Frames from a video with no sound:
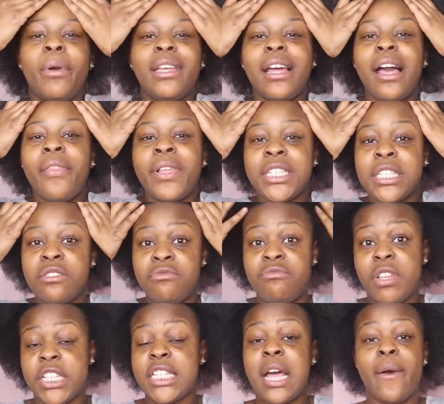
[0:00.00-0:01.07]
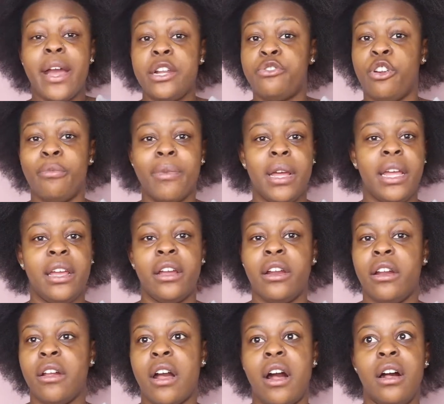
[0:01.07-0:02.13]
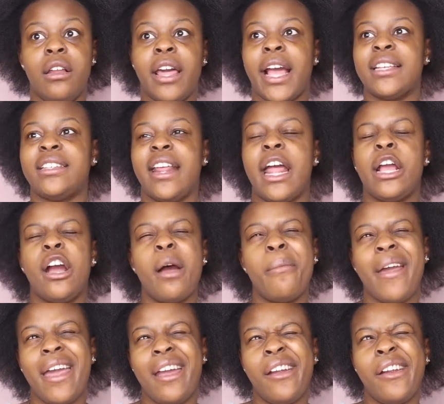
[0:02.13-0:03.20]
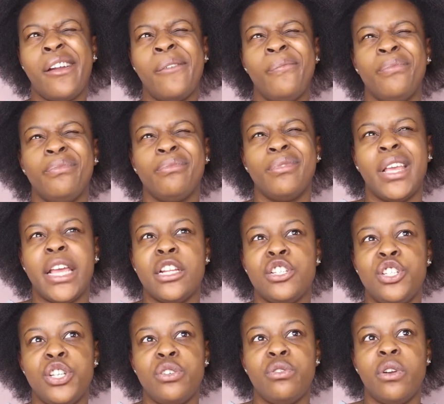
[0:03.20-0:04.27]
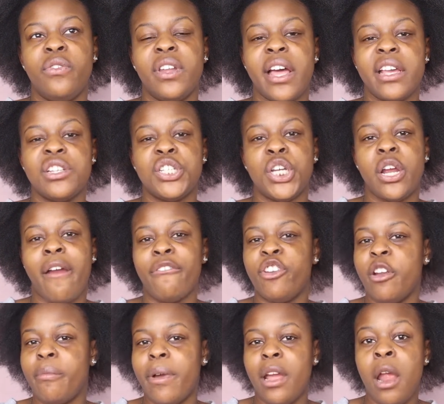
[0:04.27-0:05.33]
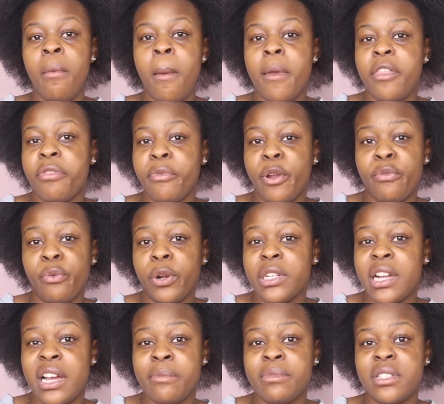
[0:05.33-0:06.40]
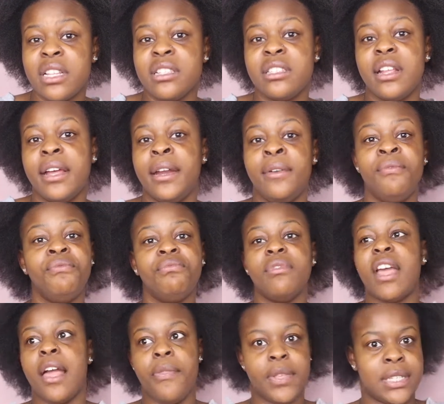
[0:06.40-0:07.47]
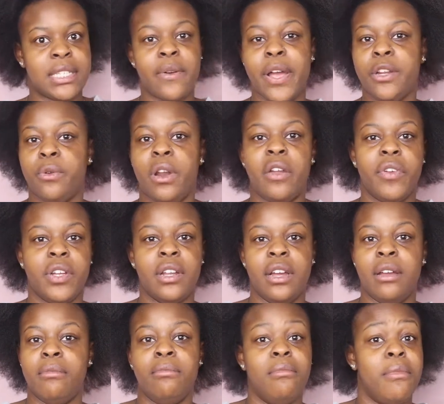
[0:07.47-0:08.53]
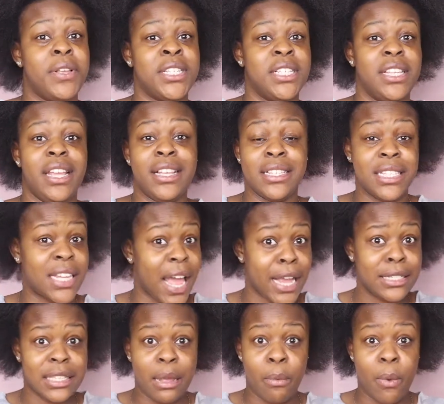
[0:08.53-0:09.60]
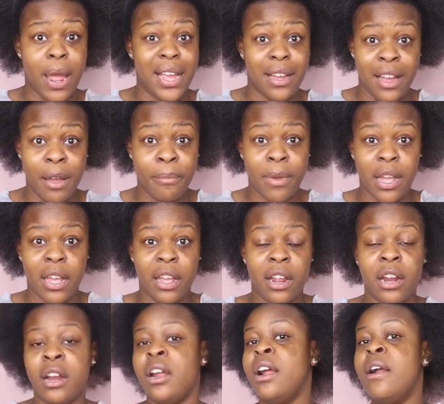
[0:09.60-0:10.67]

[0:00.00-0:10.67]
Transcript: yeah, this is how I trim my hair. Like I said, I cut my hair in June of last year. I've trimmed my hair maybe 3 or 4 times since then, and this is how I do it every time. This is the exact same way I cut my hair.